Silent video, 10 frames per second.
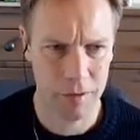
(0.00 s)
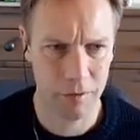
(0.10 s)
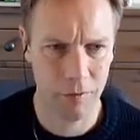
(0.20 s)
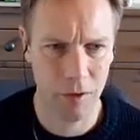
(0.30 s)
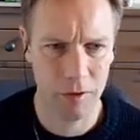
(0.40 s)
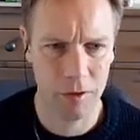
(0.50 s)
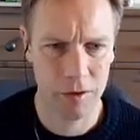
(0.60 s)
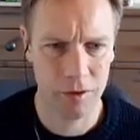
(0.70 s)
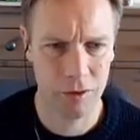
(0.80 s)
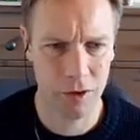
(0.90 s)
We followed those
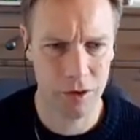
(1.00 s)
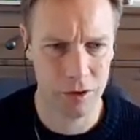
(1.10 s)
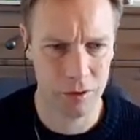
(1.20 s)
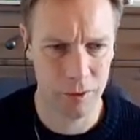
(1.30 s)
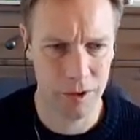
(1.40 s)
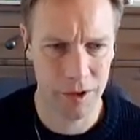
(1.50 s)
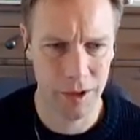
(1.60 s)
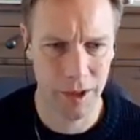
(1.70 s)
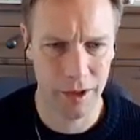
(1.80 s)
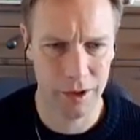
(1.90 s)
instructions. We didn't
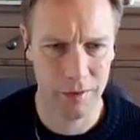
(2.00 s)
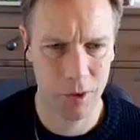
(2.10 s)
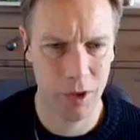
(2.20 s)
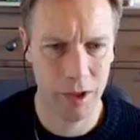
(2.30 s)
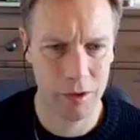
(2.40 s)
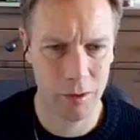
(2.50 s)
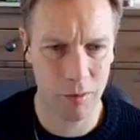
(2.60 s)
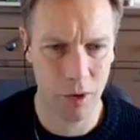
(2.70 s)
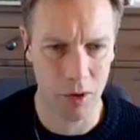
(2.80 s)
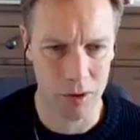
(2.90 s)
actually put it into a
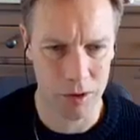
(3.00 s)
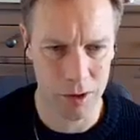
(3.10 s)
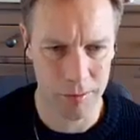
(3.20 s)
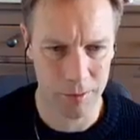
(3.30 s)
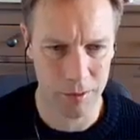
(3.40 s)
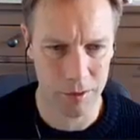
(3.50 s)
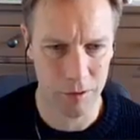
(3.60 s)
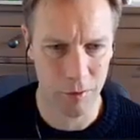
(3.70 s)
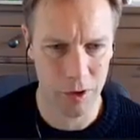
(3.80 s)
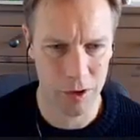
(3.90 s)
box. This pointer
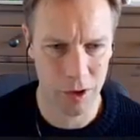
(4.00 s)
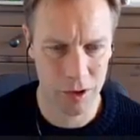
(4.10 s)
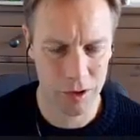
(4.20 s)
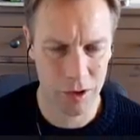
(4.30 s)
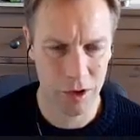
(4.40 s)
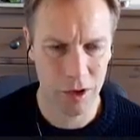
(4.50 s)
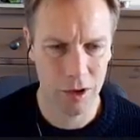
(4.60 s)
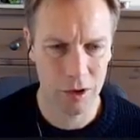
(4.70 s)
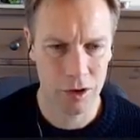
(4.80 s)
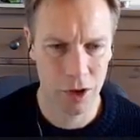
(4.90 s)
we just
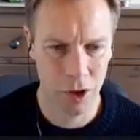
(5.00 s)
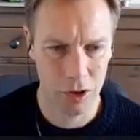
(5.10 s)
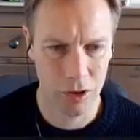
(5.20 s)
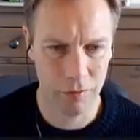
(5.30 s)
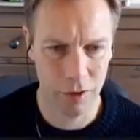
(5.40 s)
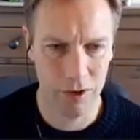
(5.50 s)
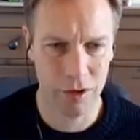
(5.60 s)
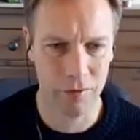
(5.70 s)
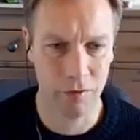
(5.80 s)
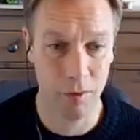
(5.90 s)
converted
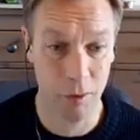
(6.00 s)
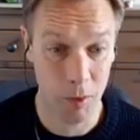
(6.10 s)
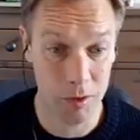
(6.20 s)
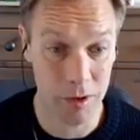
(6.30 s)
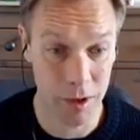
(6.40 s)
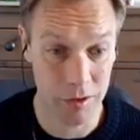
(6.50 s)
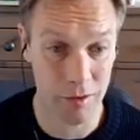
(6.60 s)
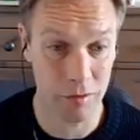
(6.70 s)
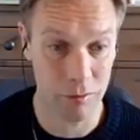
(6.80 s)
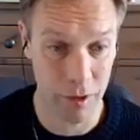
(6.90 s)
it from a pointer
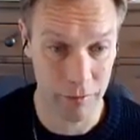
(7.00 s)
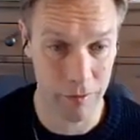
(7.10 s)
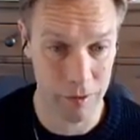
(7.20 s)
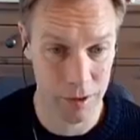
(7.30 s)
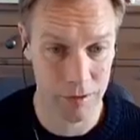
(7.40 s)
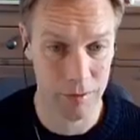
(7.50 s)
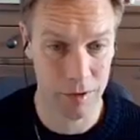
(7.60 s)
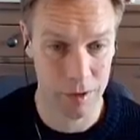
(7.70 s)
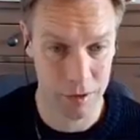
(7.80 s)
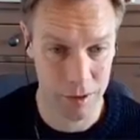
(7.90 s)
into a reference. That's what
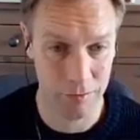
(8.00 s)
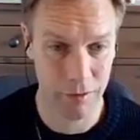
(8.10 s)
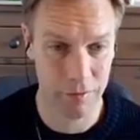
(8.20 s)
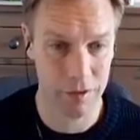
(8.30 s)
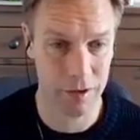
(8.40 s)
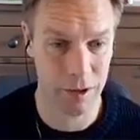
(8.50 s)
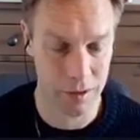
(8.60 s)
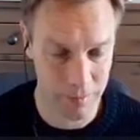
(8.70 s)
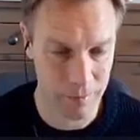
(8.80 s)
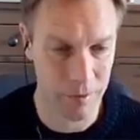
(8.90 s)
this is. Dereference and then
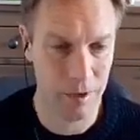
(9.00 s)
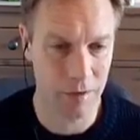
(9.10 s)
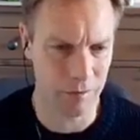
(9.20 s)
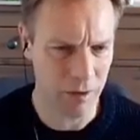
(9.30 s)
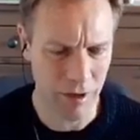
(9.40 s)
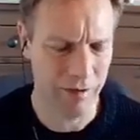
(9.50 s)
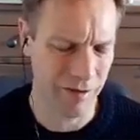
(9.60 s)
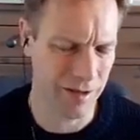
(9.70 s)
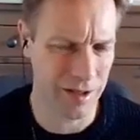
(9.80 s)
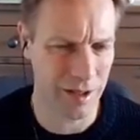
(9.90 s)

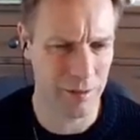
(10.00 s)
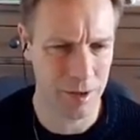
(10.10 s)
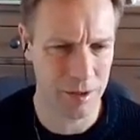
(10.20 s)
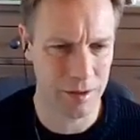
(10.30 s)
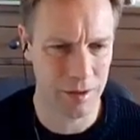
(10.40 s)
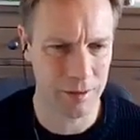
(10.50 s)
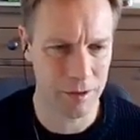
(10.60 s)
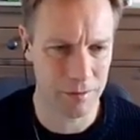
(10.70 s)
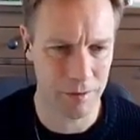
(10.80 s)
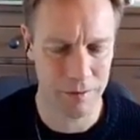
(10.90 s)
re-reference again, but this time as
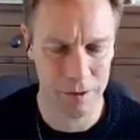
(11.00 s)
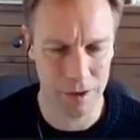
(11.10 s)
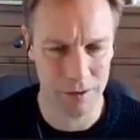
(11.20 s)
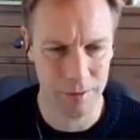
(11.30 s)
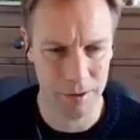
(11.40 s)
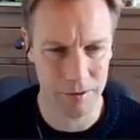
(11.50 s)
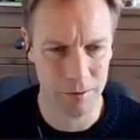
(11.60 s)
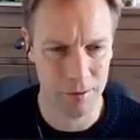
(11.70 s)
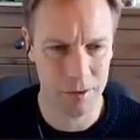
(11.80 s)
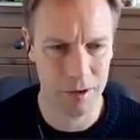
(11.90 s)
a reference as opposed to a
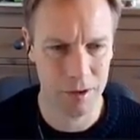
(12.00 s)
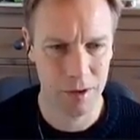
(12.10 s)
pointer.